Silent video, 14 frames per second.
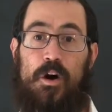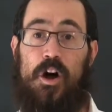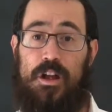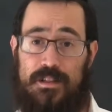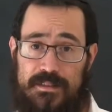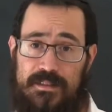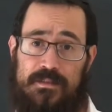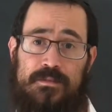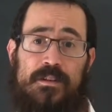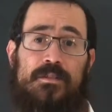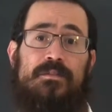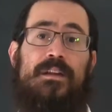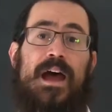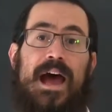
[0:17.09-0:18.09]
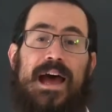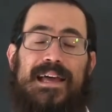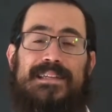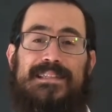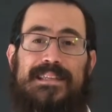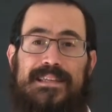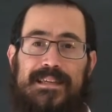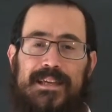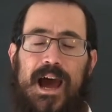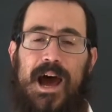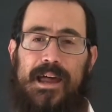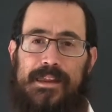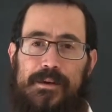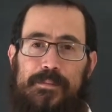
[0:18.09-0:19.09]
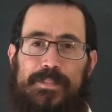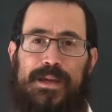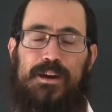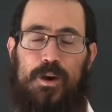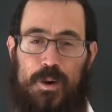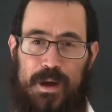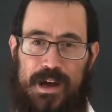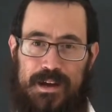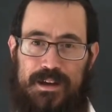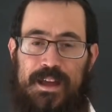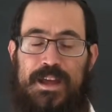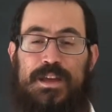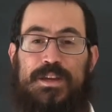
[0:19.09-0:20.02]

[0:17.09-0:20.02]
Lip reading: also known as the Ana B'Koach.